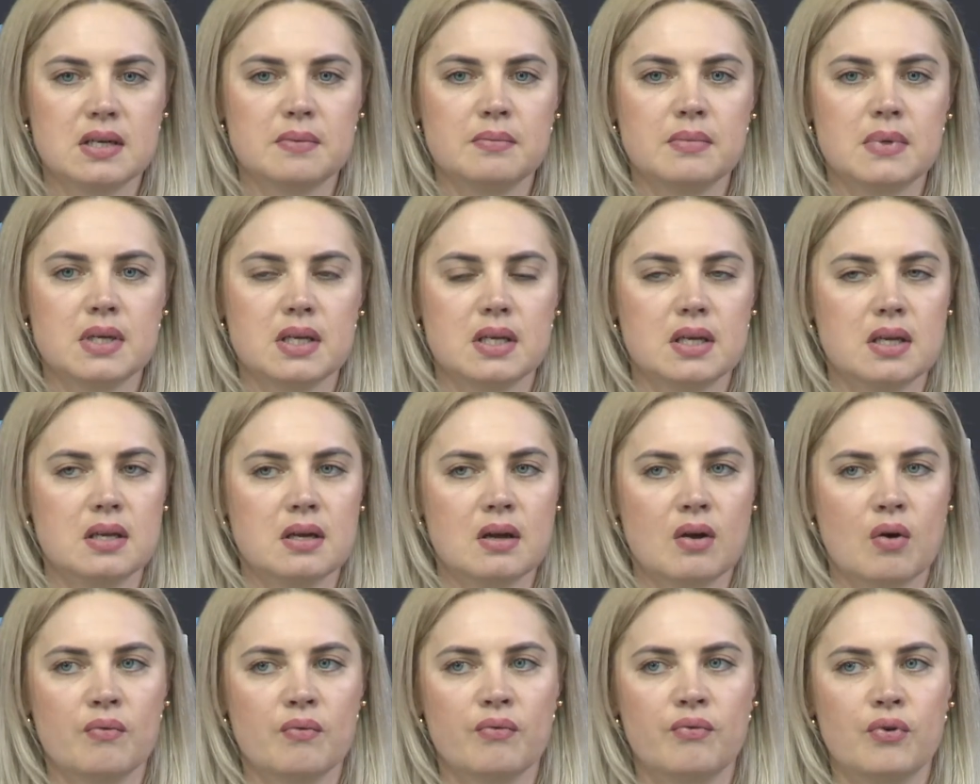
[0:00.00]
to
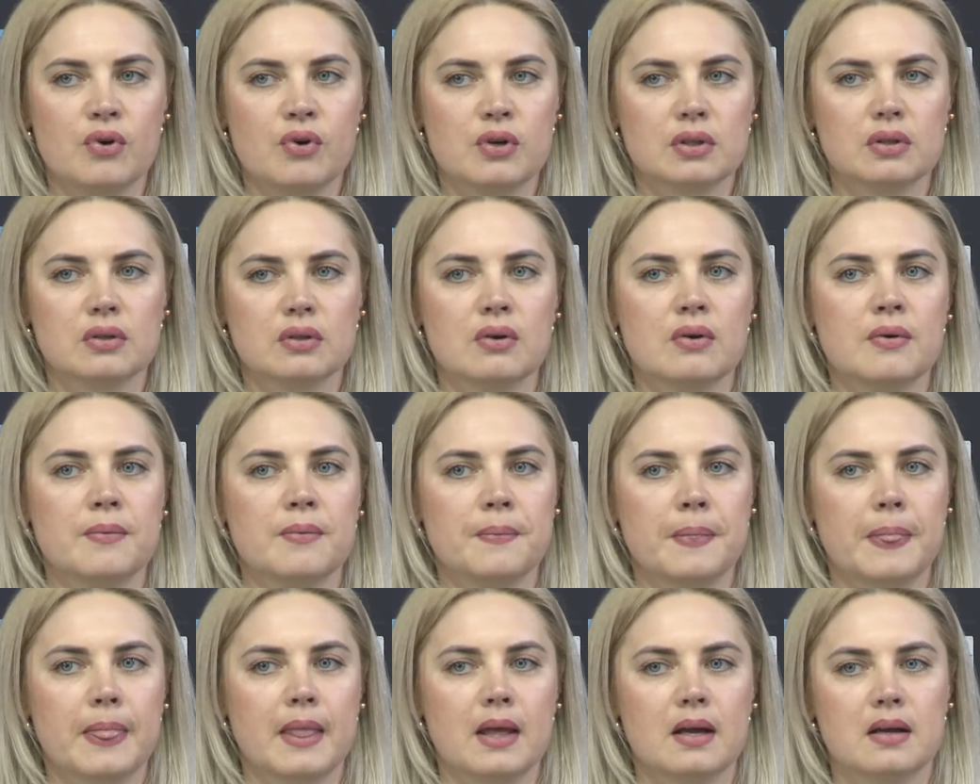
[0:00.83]
have
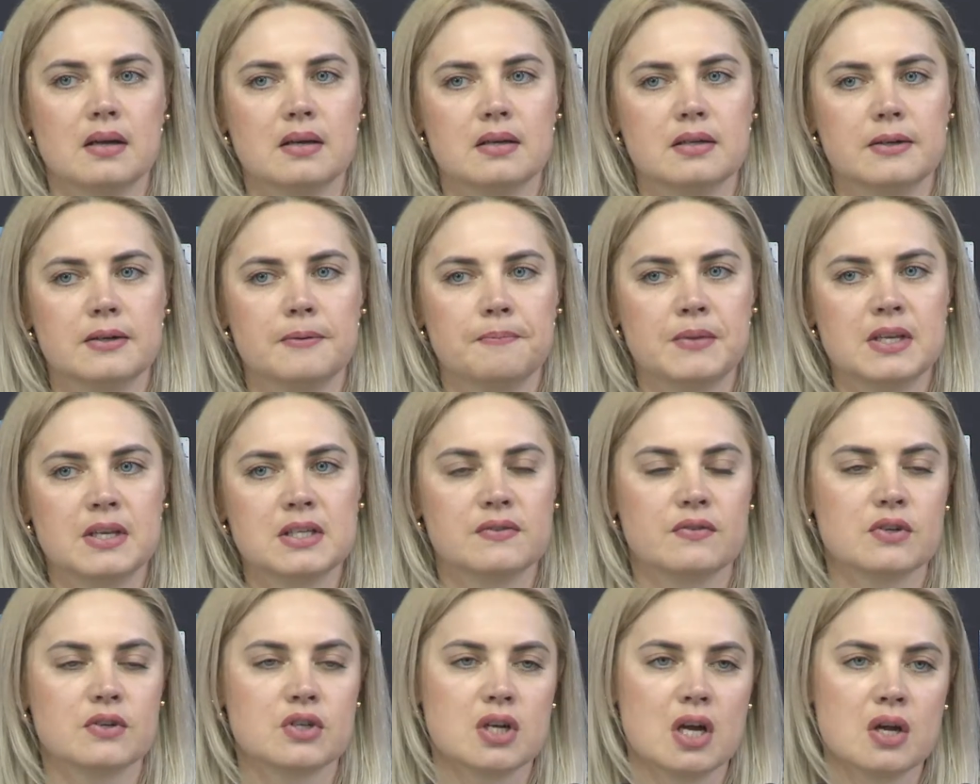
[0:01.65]
everything they need
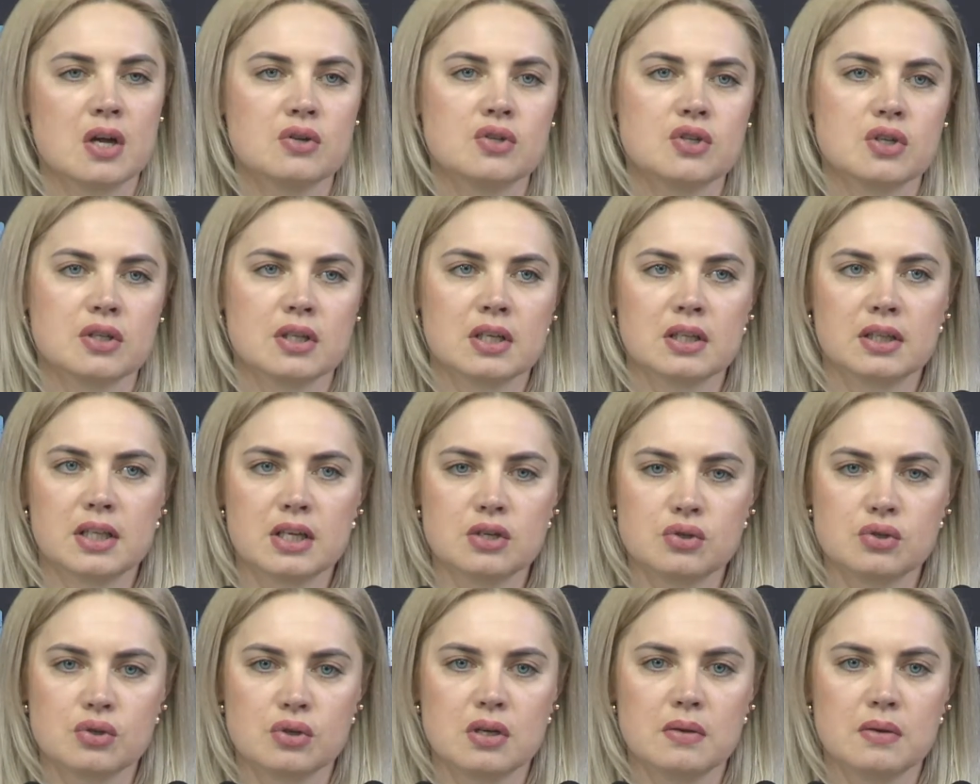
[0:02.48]
and to feel
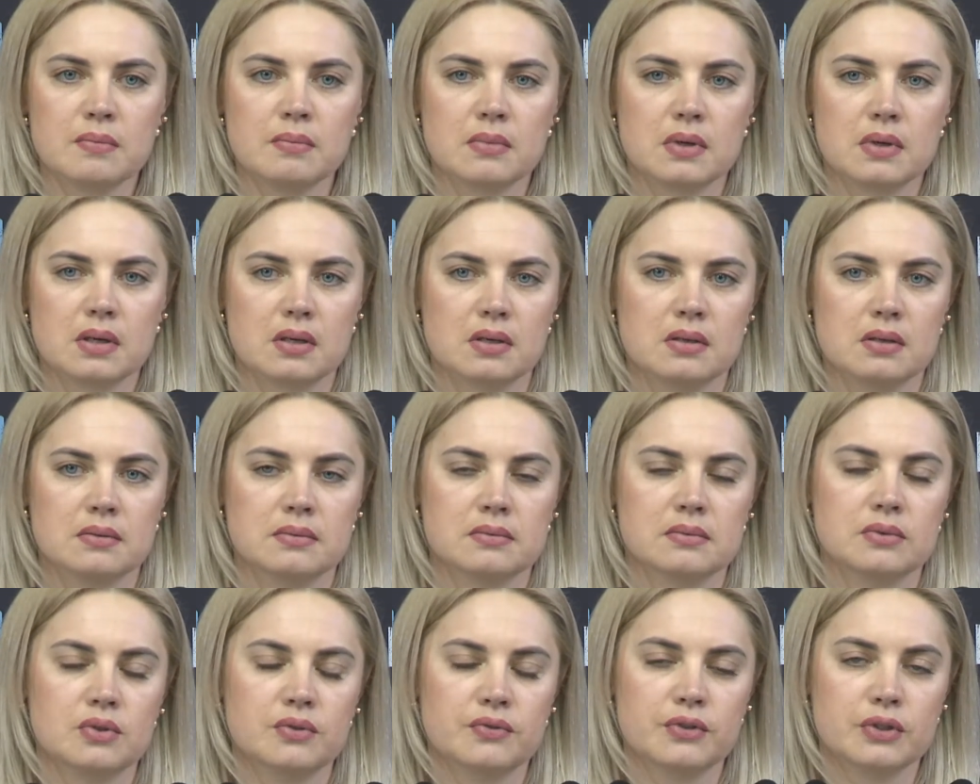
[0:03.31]
comfortable
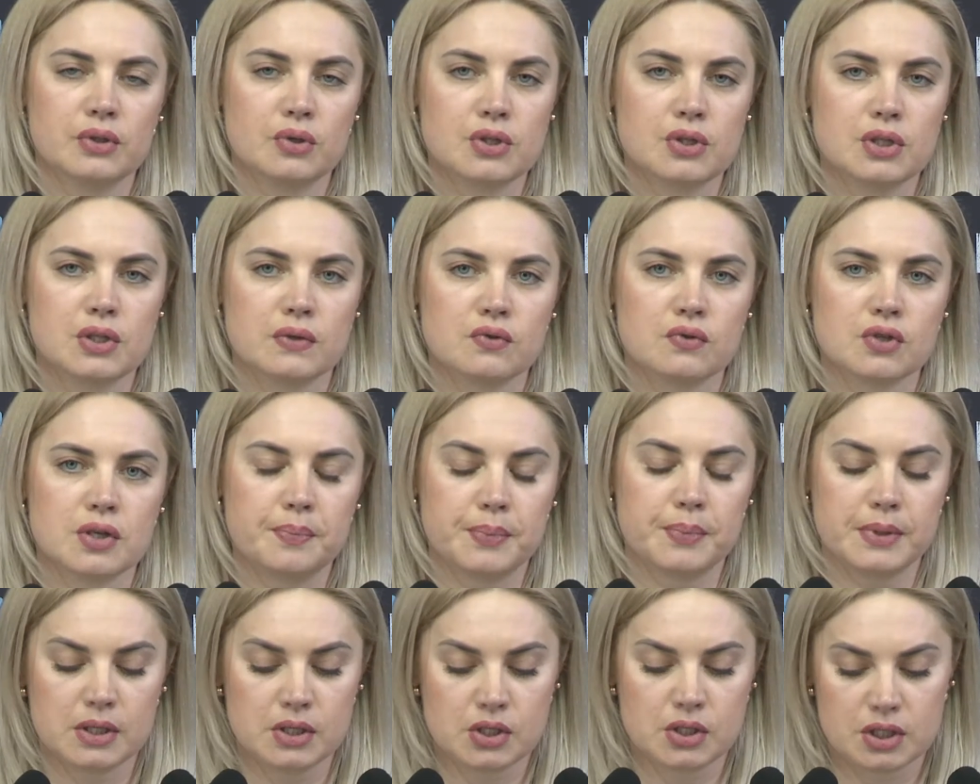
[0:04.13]
on the
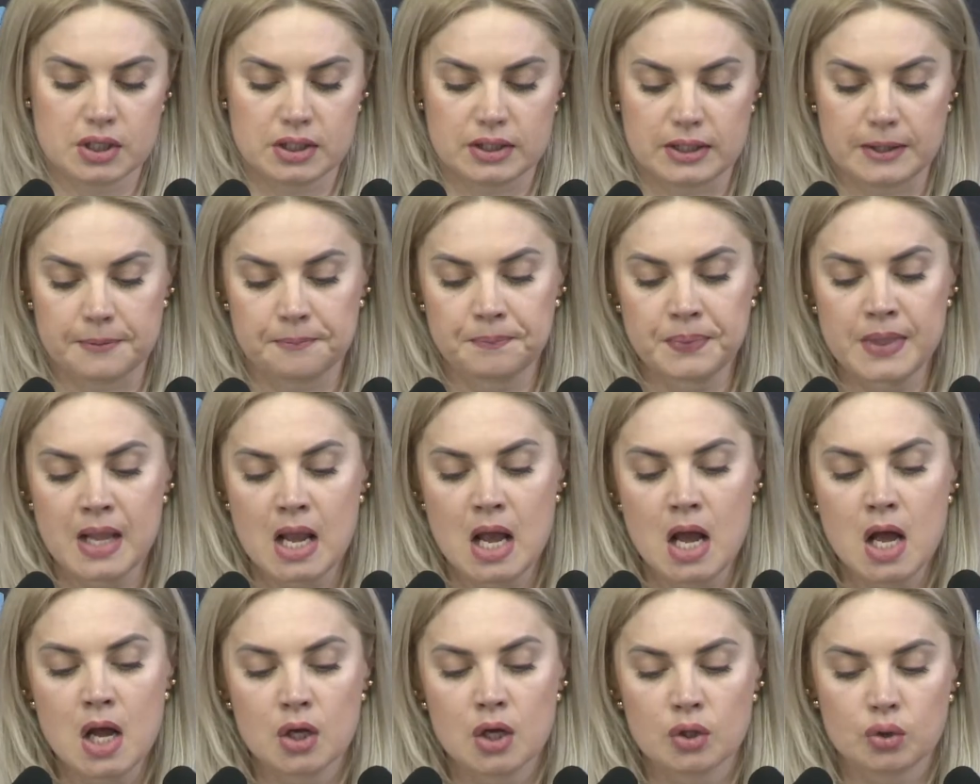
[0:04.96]
territory of our
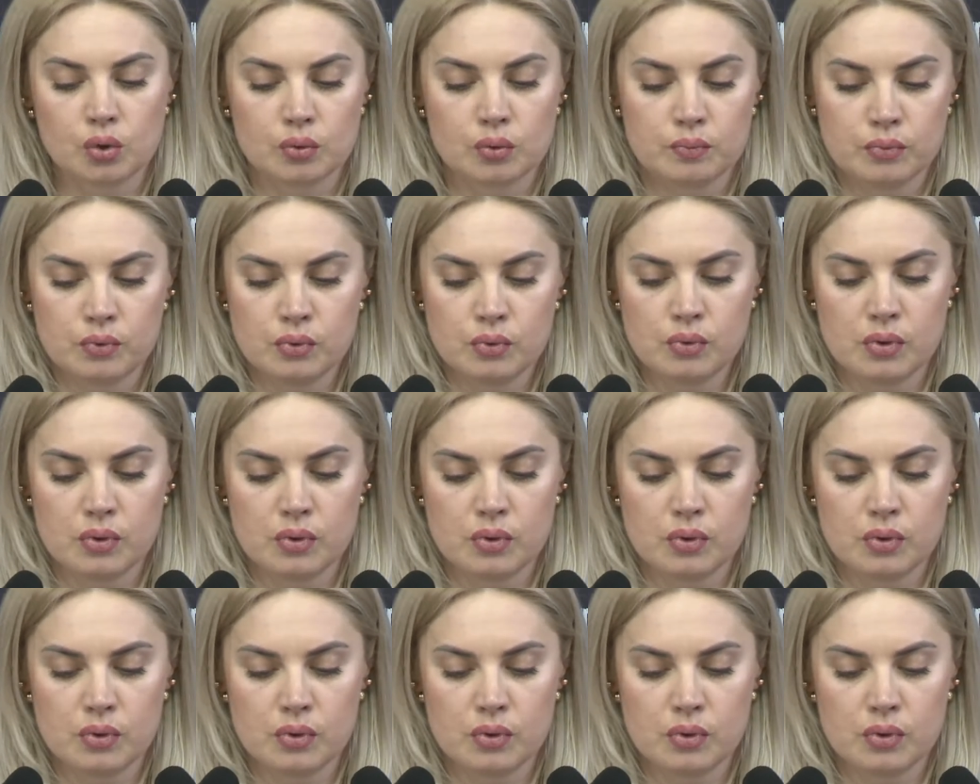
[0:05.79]
region.